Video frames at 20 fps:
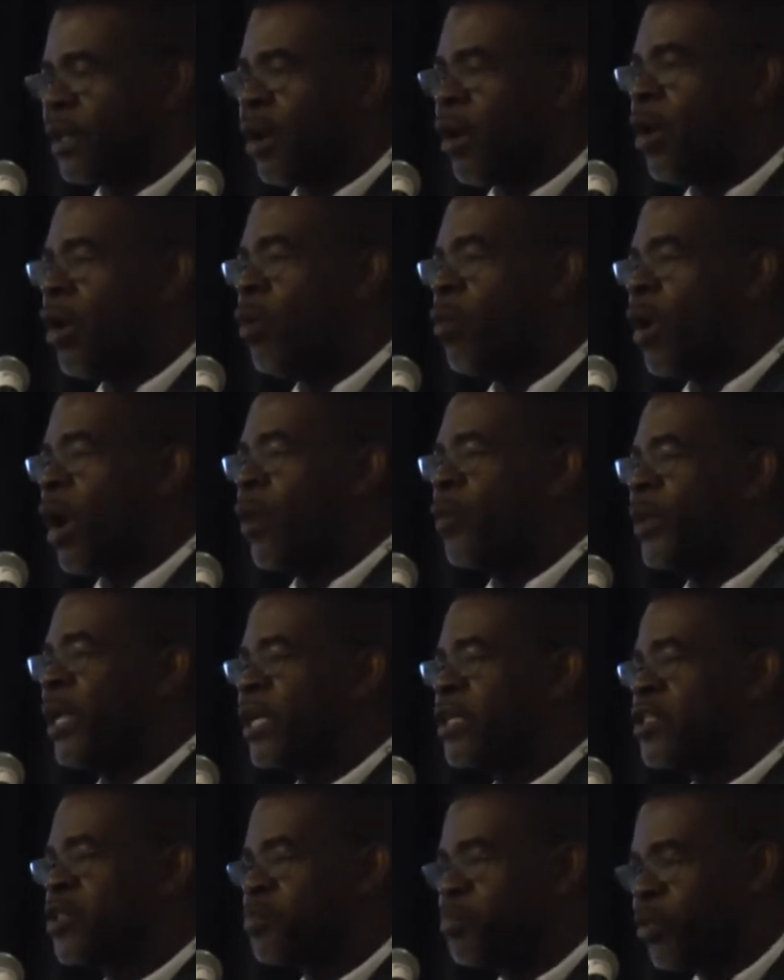or what we
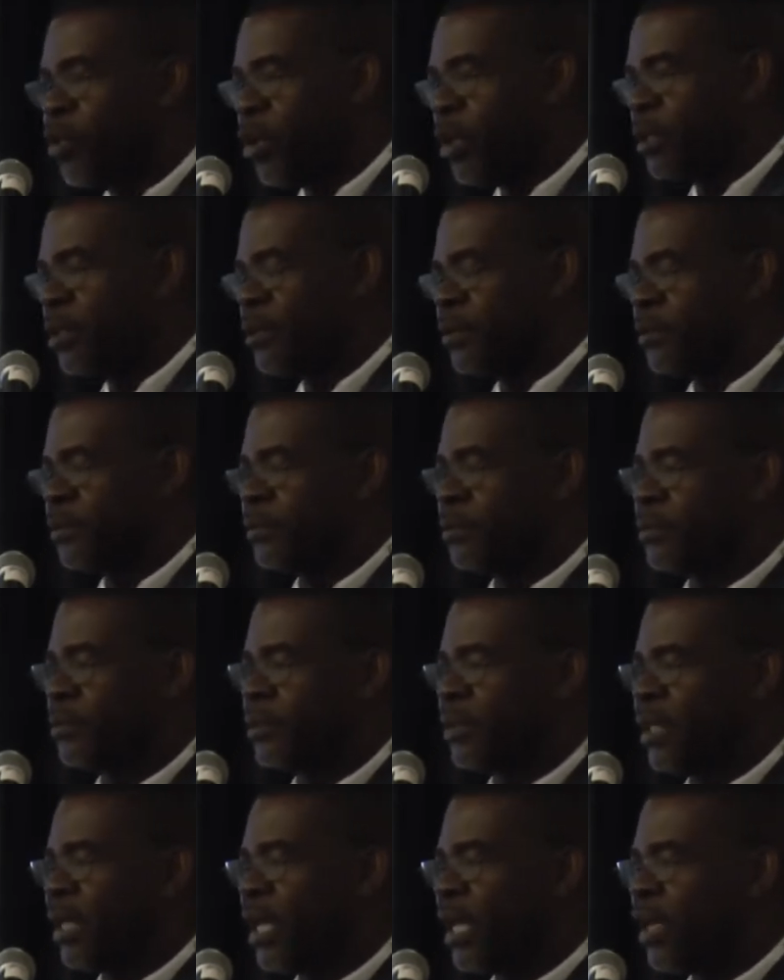export
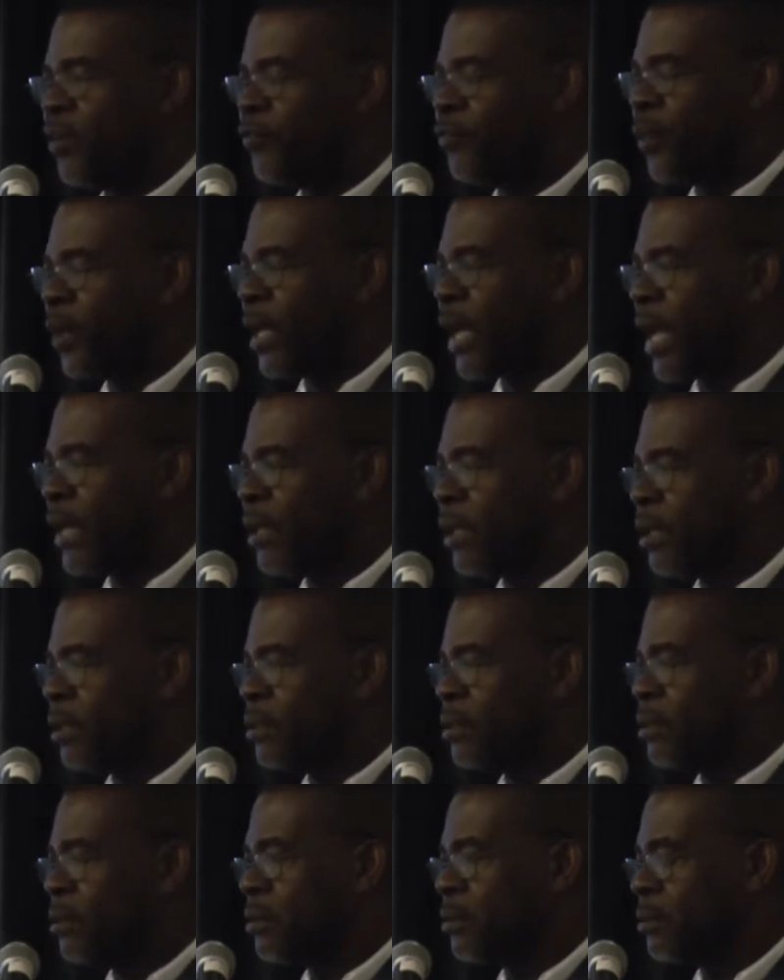if we
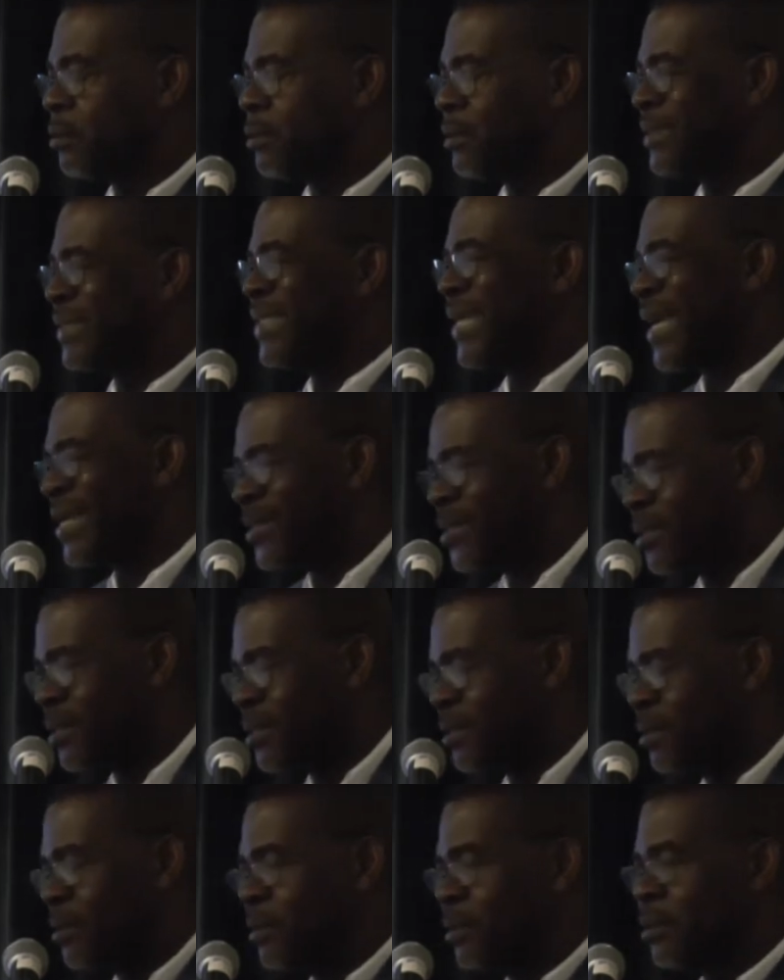cannot
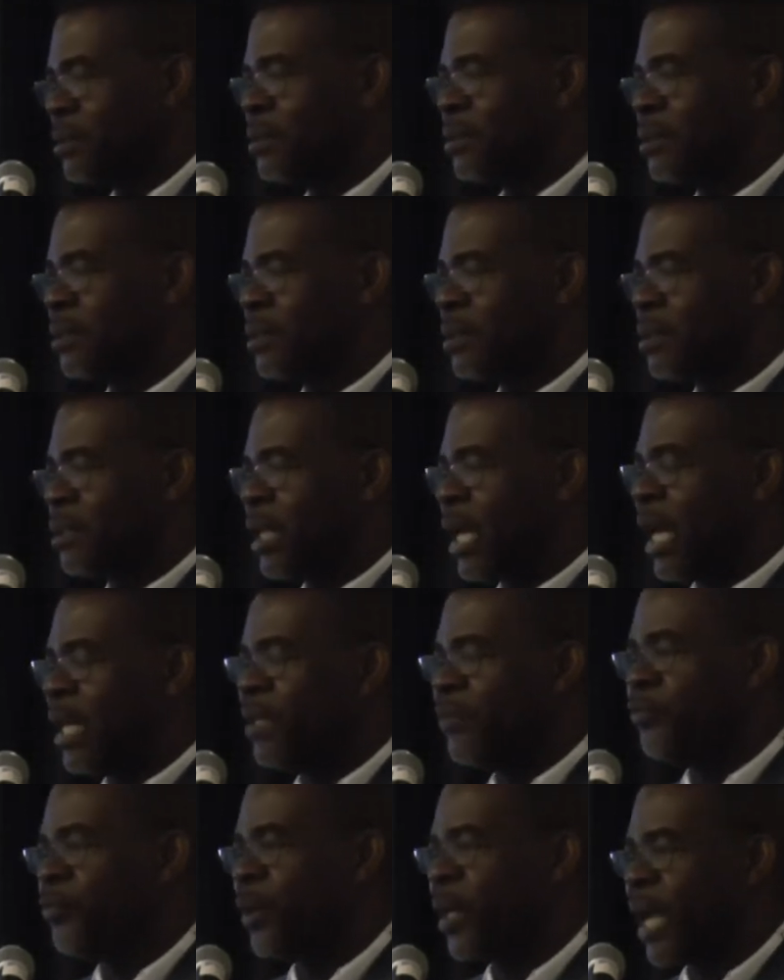test
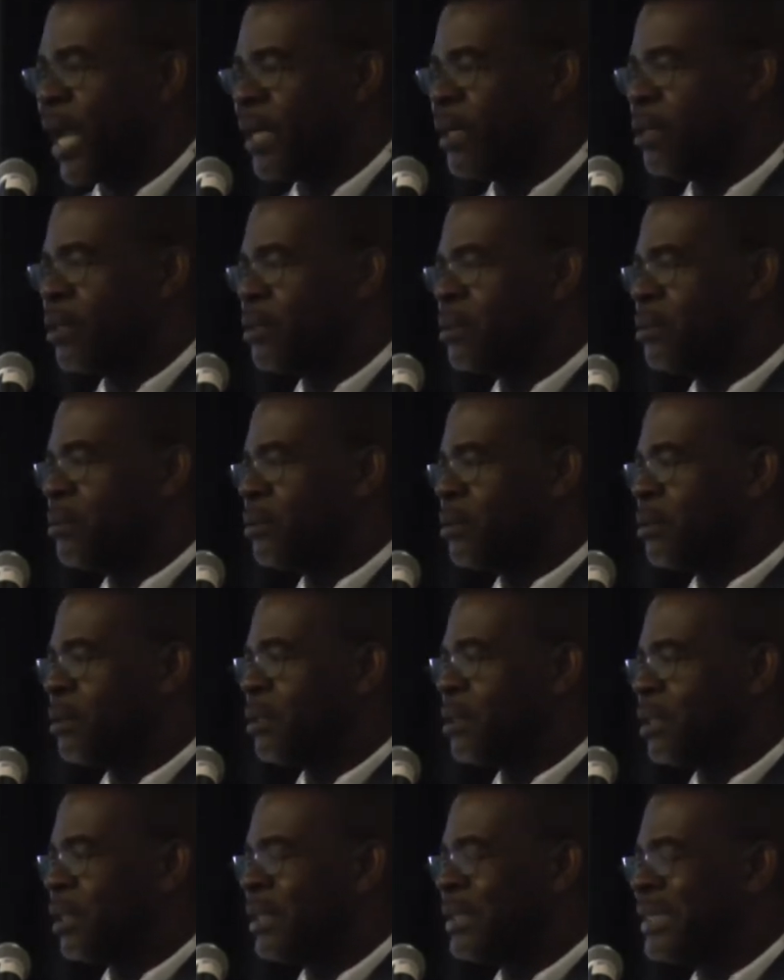and if we cannot
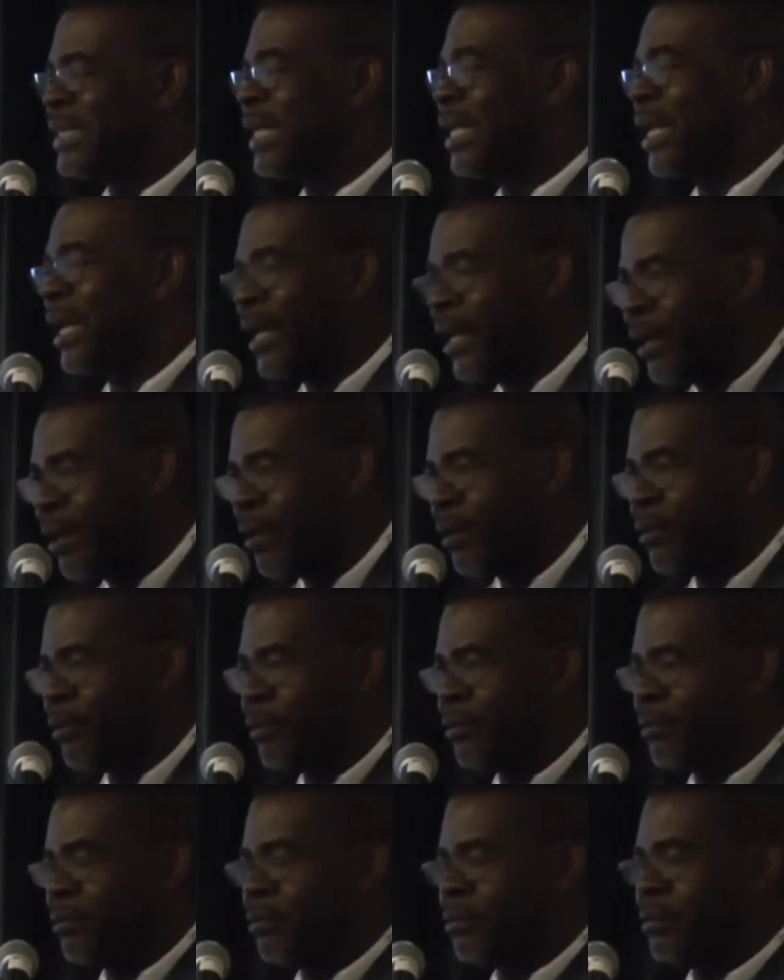
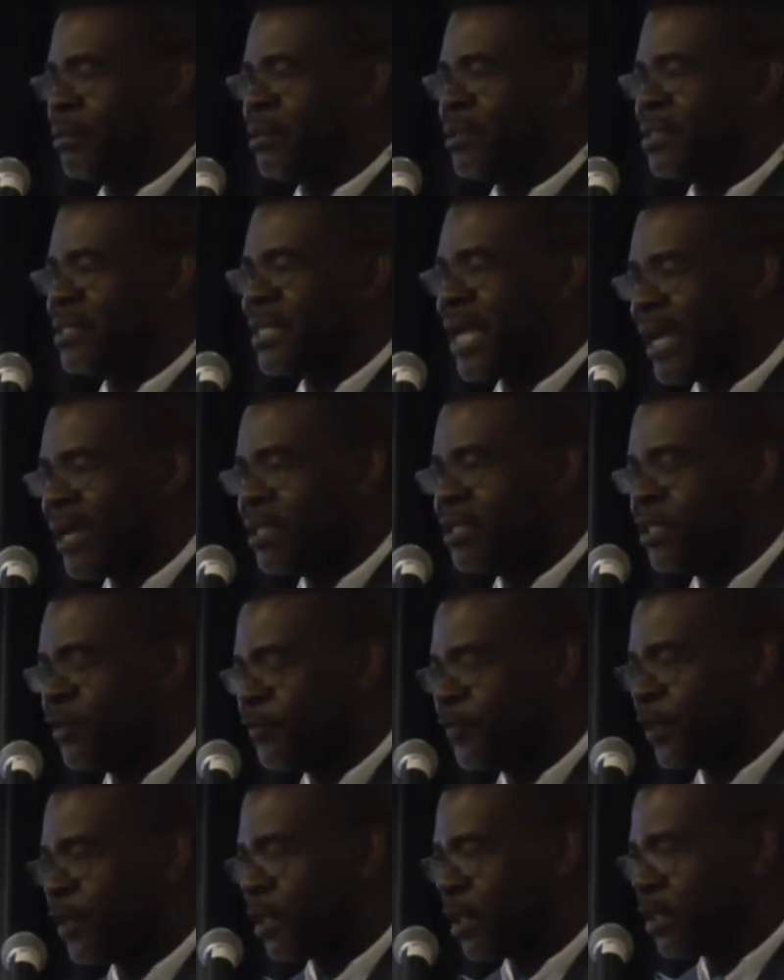declare
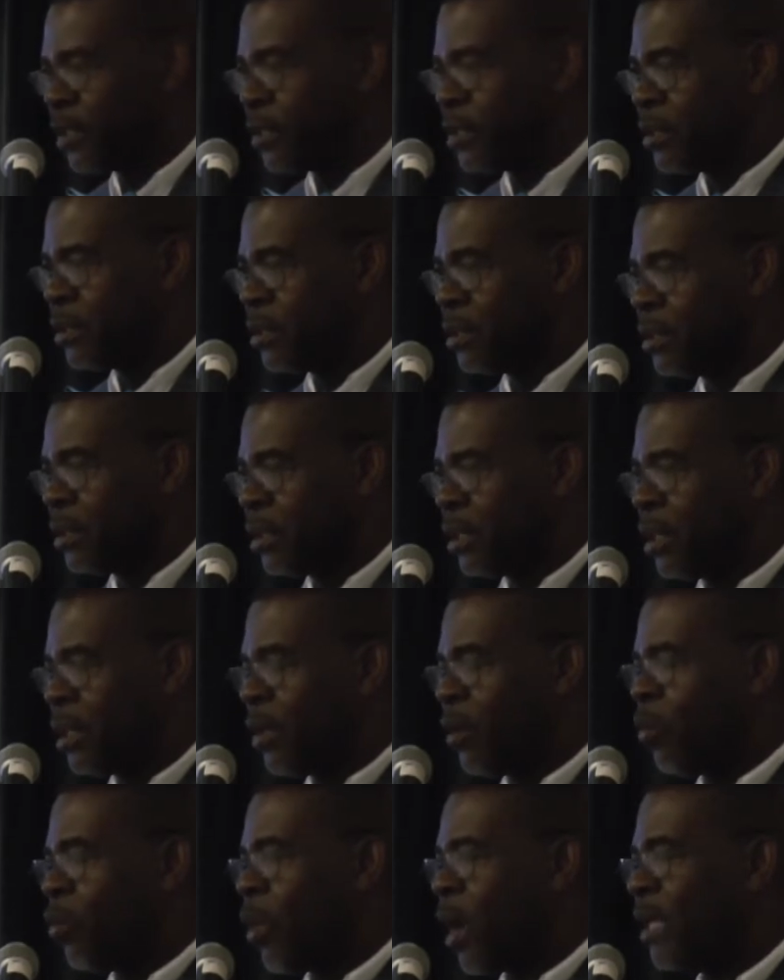scientifically
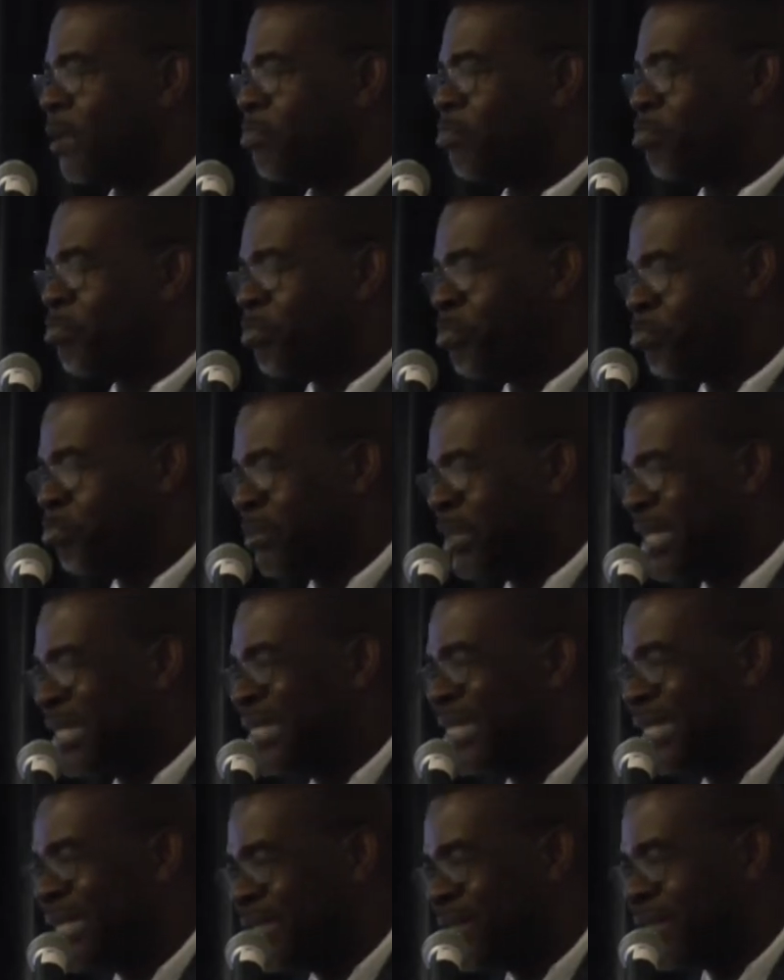what
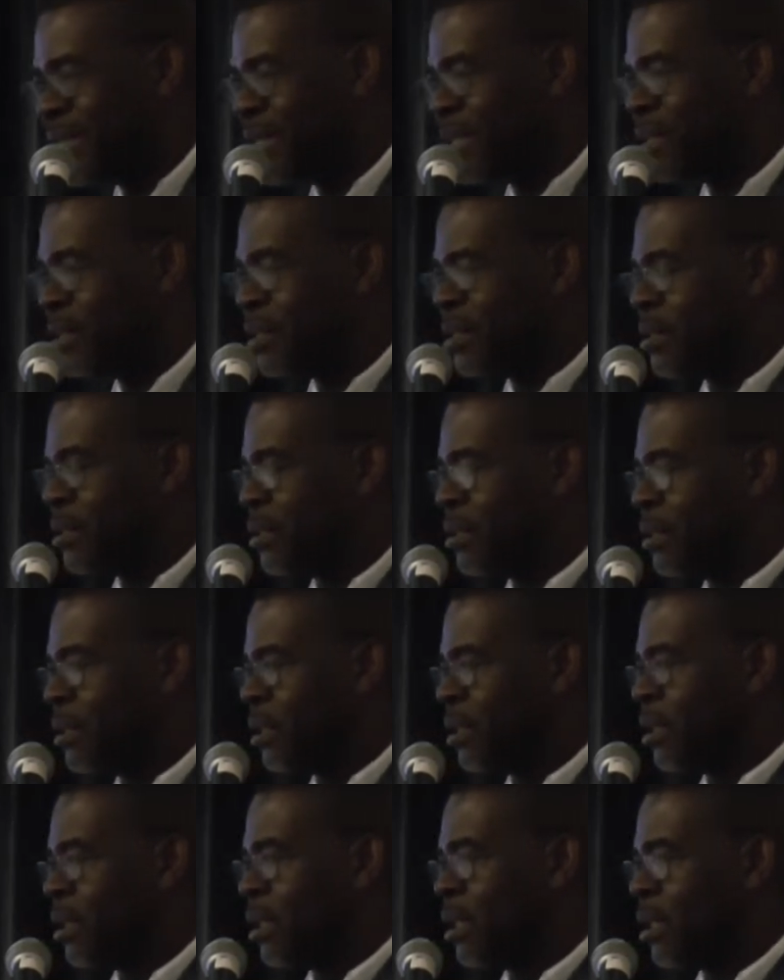diseases
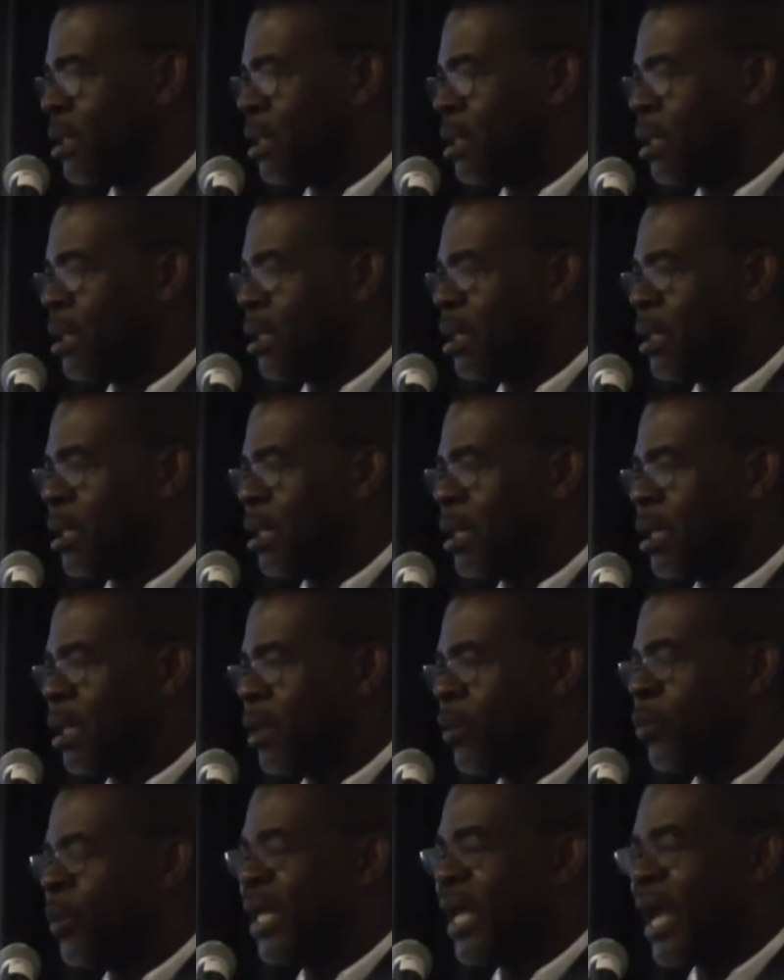
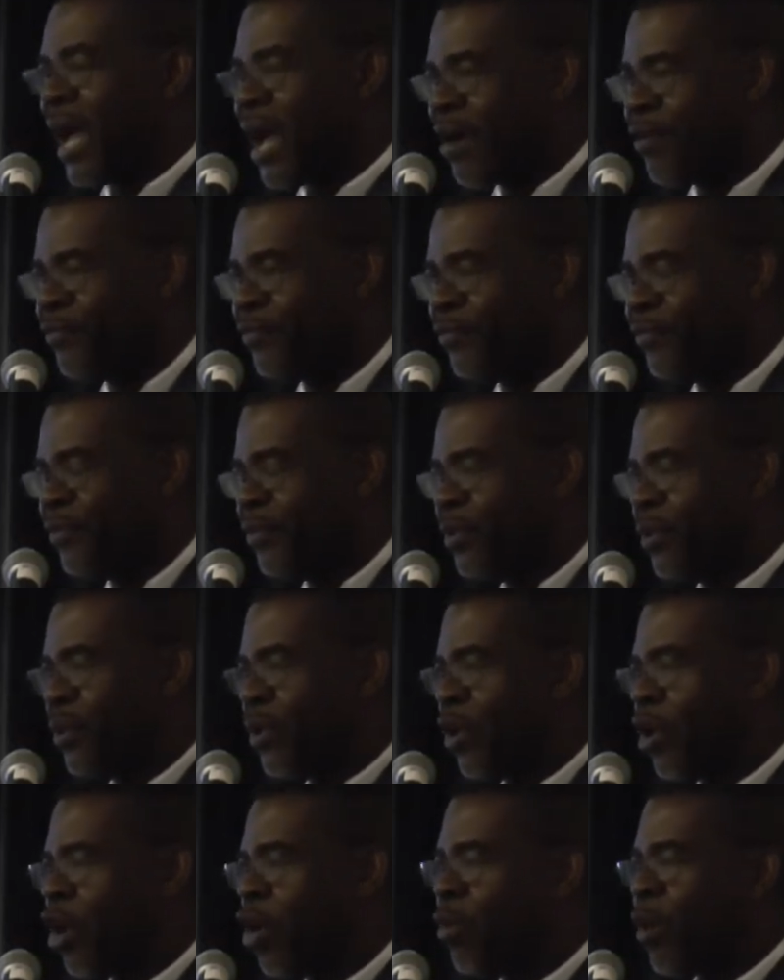we have
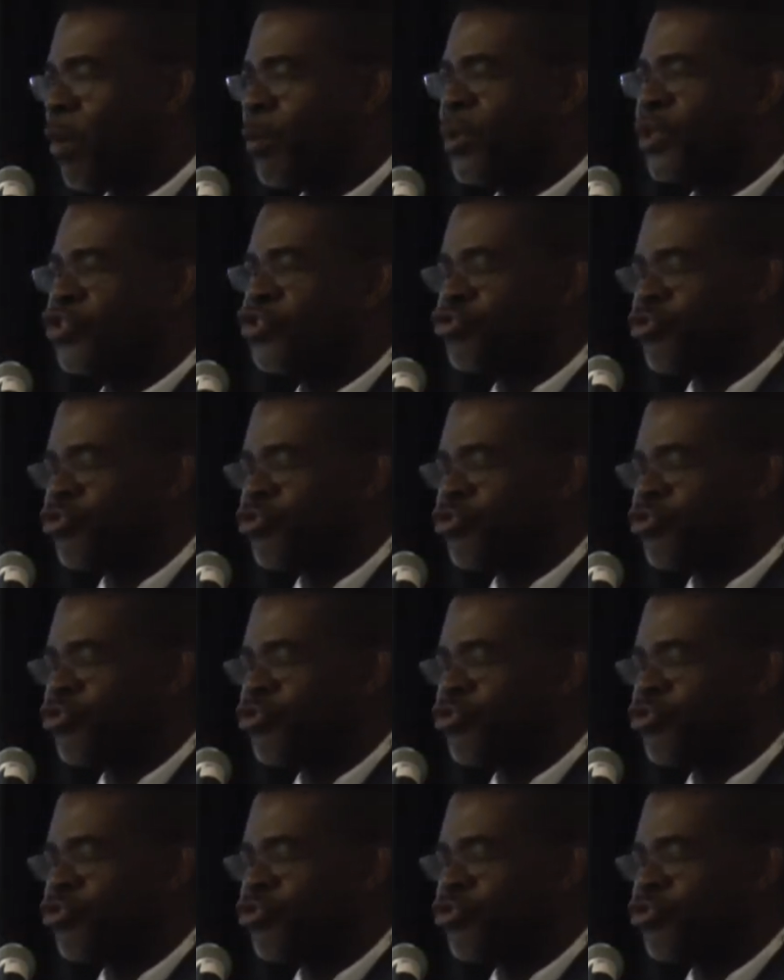or what we're